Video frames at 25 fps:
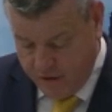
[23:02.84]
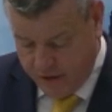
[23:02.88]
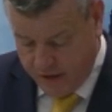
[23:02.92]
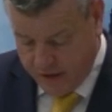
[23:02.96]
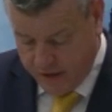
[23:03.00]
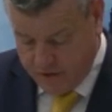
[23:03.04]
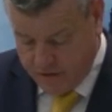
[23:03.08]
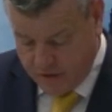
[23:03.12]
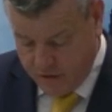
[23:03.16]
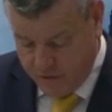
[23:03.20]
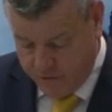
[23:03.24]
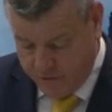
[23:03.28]
the
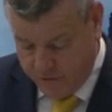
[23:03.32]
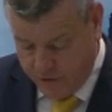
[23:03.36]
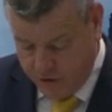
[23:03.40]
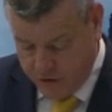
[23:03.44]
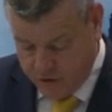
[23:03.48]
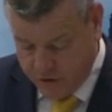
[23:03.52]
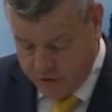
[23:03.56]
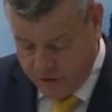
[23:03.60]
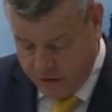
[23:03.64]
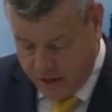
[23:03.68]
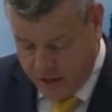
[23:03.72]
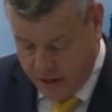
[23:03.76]
rights to a
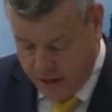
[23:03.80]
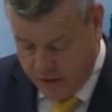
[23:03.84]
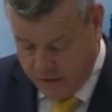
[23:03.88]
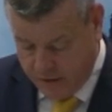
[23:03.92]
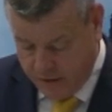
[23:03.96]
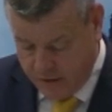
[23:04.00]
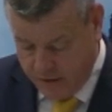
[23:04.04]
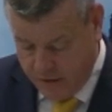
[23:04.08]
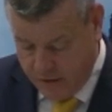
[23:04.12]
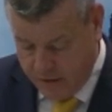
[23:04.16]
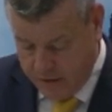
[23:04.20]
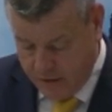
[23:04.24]
fair
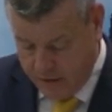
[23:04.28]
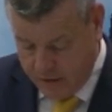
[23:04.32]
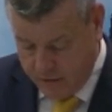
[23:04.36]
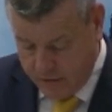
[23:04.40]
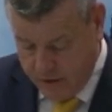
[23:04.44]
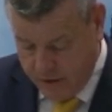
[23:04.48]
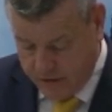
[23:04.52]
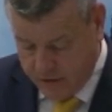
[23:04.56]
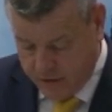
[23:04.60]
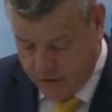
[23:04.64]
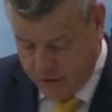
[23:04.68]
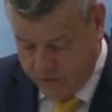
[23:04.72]
trial and the
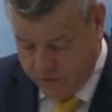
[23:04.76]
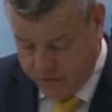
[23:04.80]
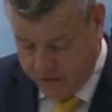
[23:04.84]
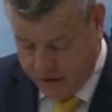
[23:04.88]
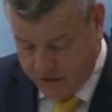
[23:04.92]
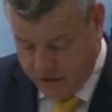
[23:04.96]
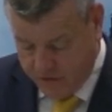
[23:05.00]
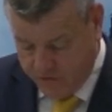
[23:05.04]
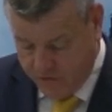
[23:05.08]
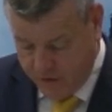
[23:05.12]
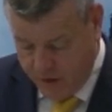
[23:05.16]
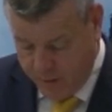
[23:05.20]
right to an
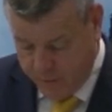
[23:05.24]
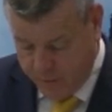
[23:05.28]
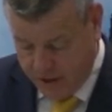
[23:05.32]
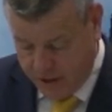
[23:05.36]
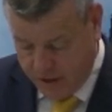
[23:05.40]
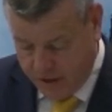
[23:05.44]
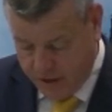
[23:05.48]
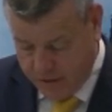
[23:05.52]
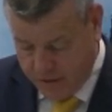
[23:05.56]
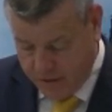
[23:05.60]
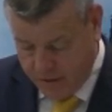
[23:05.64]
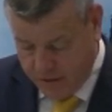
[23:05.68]
effective
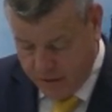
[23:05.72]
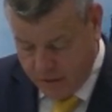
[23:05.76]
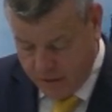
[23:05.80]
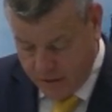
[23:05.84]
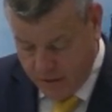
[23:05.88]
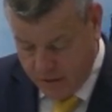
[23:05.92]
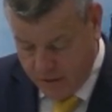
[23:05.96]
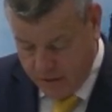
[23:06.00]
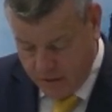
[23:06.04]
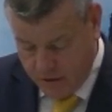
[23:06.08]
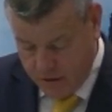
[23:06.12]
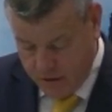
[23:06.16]
remedy."
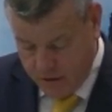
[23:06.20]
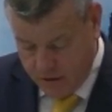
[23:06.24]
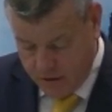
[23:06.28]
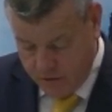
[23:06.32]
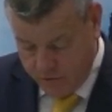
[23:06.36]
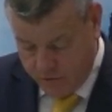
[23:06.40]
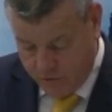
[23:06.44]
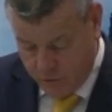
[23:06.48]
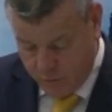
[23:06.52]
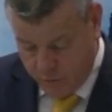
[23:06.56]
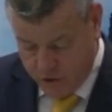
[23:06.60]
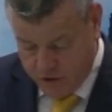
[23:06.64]

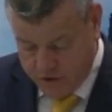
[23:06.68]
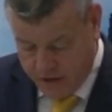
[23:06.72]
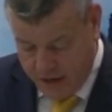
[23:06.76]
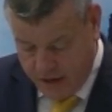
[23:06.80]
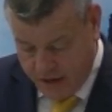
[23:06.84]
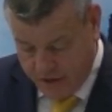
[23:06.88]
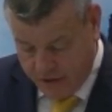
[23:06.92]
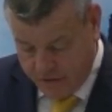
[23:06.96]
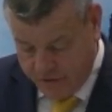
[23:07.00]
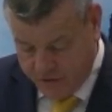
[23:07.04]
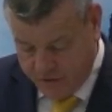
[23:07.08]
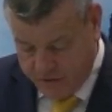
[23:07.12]
The former
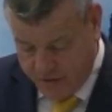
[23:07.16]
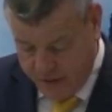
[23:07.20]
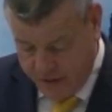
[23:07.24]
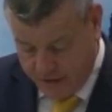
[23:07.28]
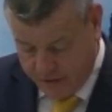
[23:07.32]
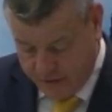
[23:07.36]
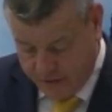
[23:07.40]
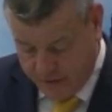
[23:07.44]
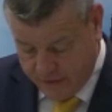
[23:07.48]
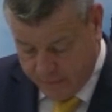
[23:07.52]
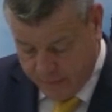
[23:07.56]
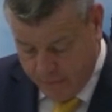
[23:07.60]
Secretary of
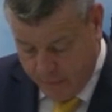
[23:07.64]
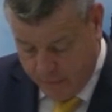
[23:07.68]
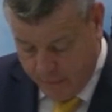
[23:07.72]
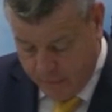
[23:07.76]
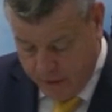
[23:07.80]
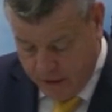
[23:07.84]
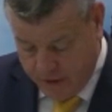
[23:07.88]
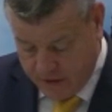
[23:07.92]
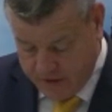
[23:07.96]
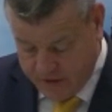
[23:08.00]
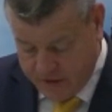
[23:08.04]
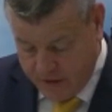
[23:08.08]
State
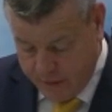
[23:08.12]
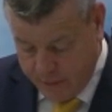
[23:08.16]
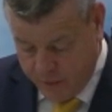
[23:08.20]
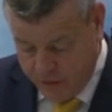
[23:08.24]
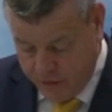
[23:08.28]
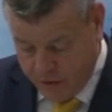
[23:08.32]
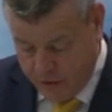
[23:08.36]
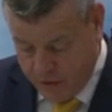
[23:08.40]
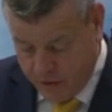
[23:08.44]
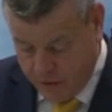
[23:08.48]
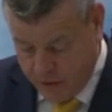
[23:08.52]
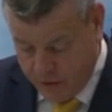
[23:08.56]
made a
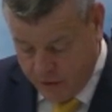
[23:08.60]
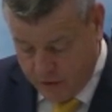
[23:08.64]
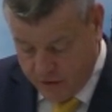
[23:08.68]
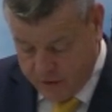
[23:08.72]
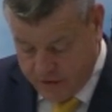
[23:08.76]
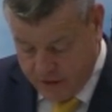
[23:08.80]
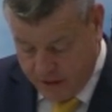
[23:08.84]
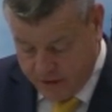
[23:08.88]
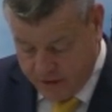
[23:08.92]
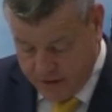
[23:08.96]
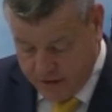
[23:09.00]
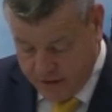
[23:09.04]
statement under
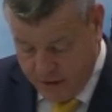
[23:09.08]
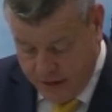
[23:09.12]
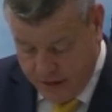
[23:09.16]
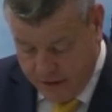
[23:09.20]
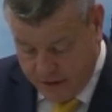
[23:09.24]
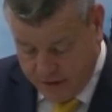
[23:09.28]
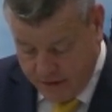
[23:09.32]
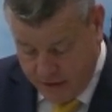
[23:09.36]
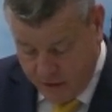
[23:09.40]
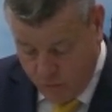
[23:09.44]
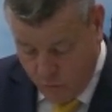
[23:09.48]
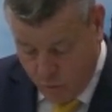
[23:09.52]
Section
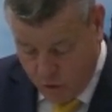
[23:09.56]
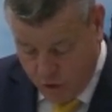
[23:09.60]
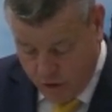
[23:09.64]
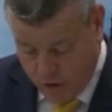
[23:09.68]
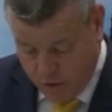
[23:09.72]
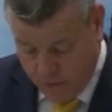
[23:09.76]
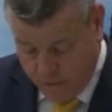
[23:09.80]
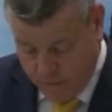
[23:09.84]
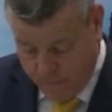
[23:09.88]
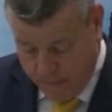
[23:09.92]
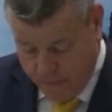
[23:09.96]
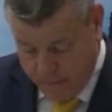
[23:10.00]

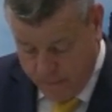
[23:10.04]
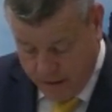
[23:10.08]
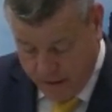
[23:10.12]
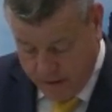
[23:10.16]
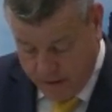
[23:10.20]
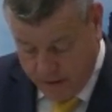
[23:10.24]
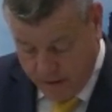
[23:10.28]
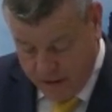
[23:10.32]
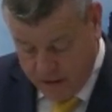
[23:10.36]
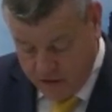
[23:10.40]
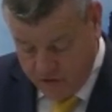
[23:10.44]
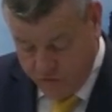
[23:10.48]
19(1)
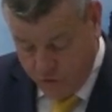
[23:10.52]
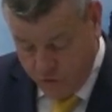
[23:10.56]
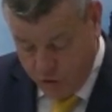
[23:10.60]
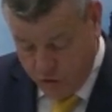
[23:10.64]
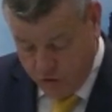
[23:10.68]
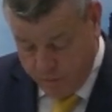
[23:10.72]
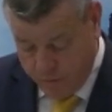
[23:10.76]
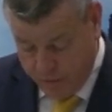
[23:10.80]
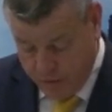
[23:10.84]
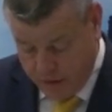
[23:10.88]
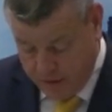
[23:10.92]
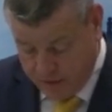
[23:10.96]
that in his
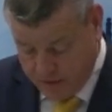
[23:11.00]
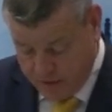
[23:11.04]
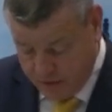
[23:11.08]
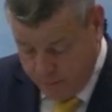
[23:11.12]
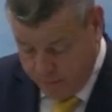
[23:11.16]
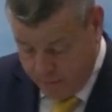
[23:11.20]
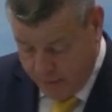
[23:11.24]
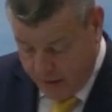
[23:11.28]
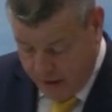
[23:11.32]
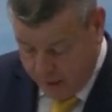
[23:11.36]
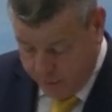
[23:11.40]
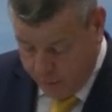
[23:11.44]
view the bill is
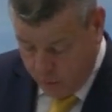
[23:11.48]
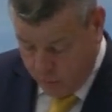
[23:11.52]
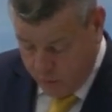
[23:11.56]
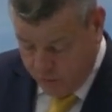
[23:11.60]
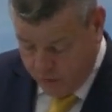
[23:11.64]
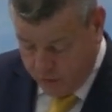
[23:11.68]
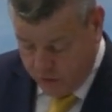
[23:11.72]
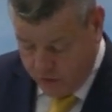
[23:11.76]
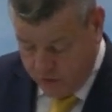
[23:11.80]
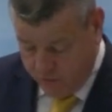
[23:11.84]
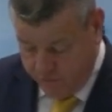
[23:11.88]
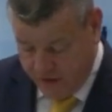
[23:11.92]
compatible
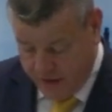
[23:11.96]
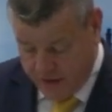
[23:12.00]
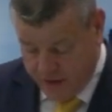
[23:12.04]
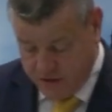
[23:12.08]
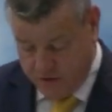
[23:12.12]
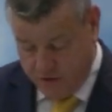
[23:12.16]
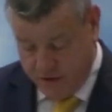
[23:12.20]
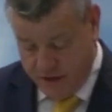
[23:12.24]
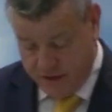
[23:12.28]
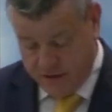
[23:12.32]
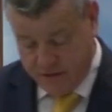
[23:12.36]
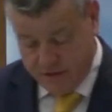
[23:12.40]
with
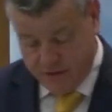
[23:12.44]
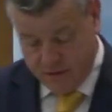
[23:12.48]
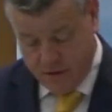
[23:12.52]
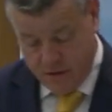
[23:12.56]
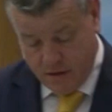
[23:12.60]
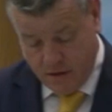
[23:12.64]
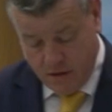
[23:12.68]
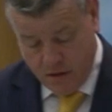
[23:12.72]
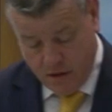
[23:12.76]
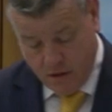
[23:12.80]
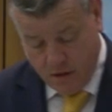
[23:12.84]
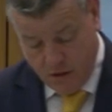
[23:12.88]
convention rights.
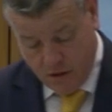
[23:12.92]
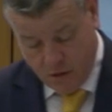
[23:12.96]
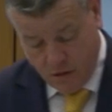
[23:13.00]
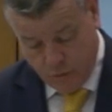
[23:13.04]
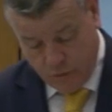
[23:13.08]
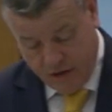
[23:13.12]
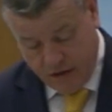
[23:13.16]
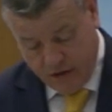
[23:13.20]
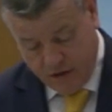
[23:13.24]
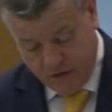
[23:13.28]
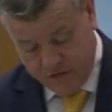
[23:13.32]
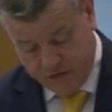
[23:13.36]

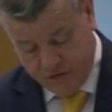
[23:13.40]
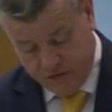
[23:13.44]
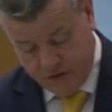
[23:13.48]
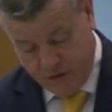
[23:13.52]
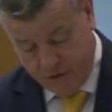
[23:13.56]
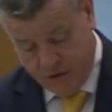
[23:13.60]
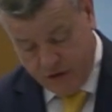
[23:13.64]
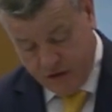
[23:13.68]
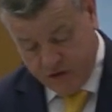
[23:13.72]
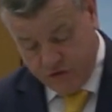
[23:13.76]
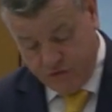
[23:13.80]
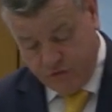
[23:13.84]
We have
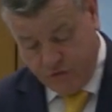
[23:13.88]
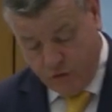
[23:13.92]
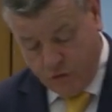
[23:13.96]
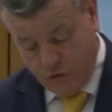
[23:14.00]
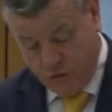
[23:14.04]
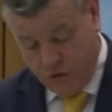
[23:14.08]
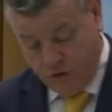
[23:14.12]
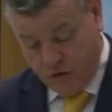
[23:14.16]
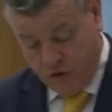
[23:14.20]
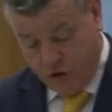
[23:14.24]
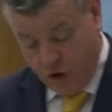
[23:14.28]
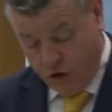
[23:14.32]
serious
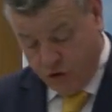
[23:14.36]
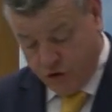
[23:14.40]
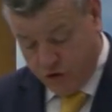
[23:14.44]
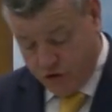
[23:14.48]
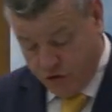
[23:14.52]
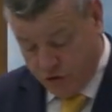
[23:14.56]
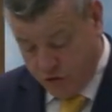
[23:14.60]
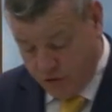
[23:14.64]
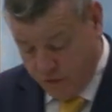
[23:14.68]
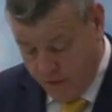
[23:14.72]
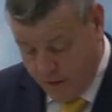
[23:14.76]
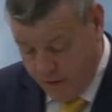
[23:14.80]

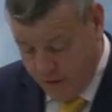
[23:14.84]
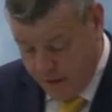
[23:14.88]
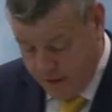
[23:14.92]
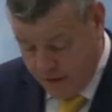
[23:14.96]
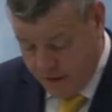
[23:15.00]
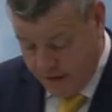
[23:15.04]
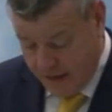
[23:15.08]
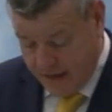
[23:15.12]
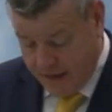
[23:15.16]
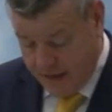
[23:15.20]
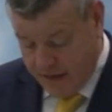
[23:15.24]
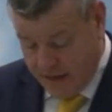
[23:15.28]
doubts
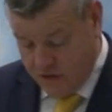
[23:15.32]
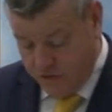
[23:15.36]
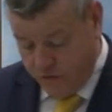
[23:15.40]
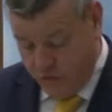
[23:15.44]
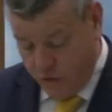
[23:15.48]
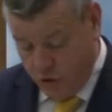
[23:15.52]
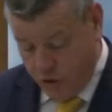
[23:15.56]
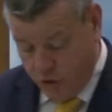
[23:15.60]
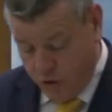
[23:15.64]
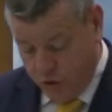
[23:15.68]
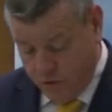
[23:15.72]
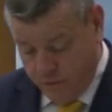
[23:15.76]
that his
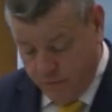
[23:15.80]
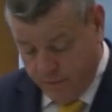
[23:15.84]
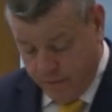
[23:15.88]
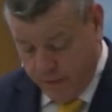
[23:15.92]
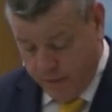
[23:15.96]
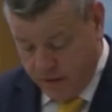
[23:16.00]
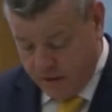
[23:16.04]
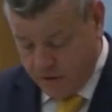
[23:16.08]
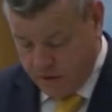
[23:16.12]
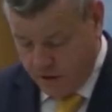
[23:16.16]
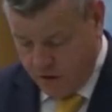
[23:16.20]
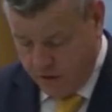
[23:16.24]
view
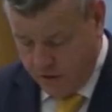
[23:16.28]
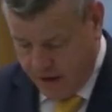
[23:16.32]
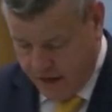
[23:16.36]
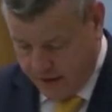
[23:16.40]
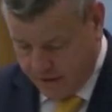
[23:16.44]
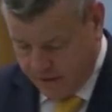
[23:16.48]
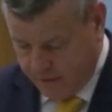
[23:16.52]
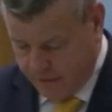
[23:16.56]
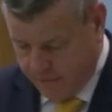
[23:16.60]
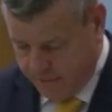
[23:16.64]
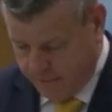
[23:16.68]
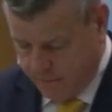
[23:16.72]
is
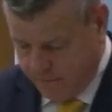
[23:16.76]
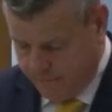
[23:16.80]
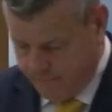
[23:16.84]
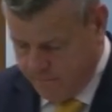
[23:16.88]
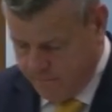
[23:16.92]
correct.